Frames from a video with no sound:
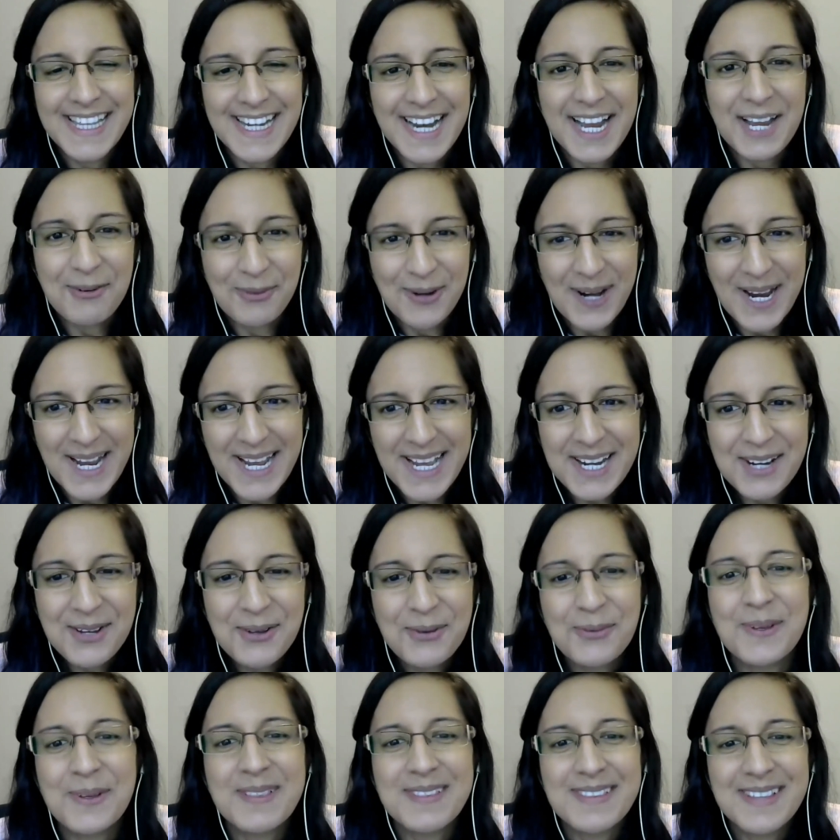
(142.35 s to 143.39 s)
that I read
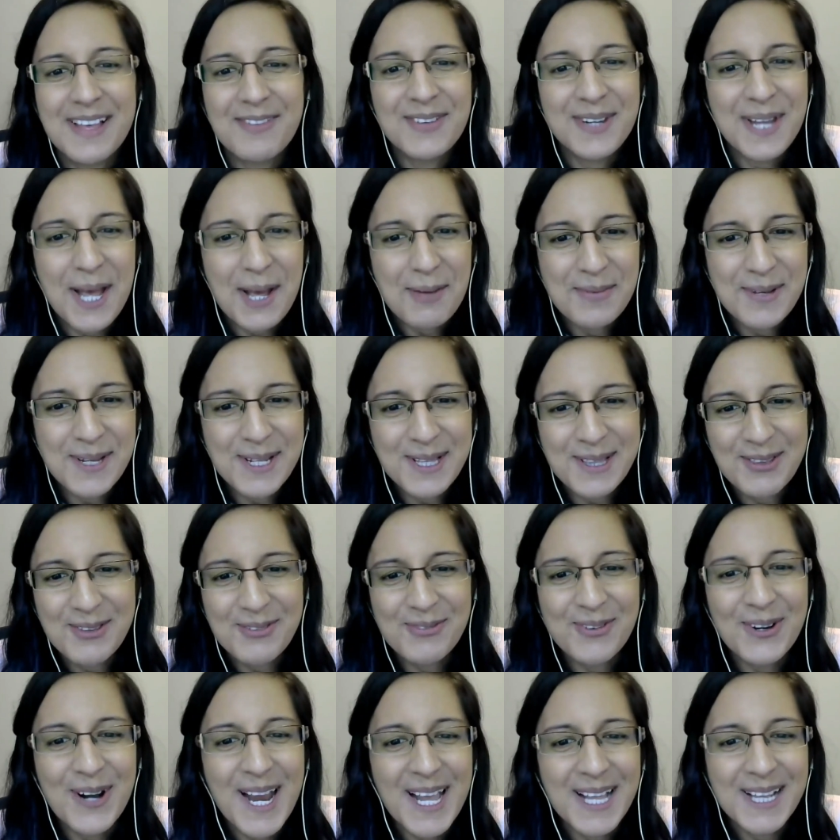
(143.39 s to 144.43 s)
was Seven Habits
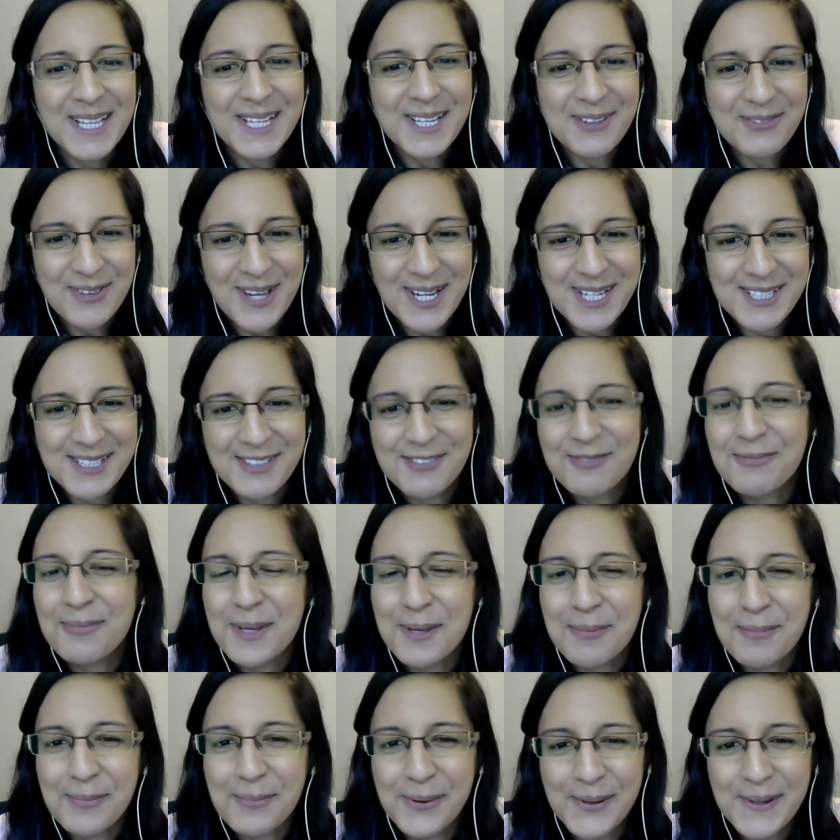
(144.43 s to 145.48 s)
for Highly Effective
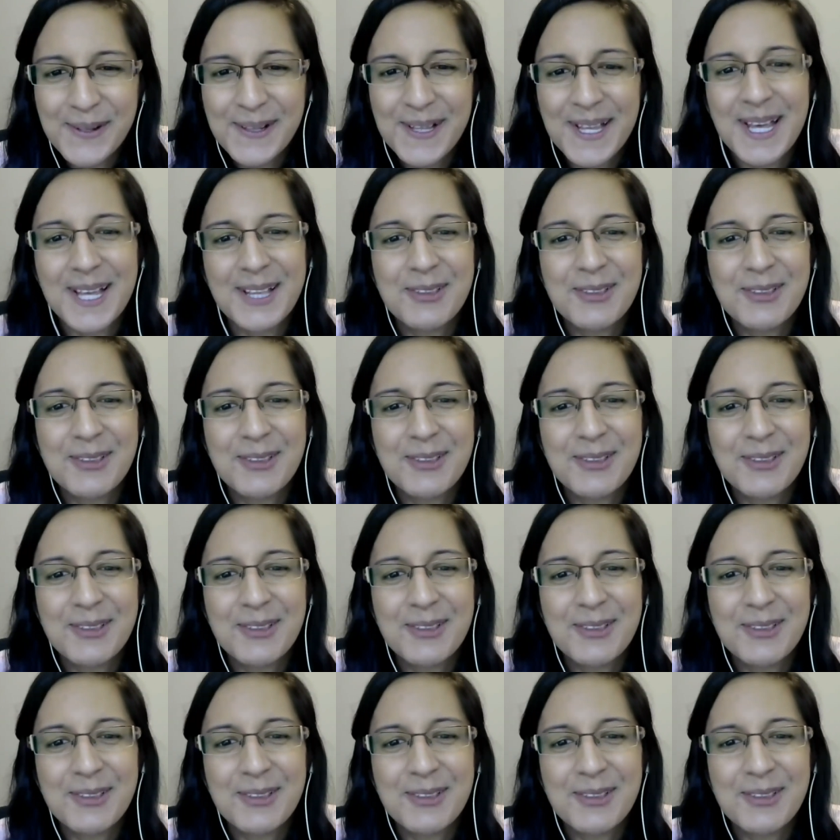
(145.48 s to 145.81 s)
People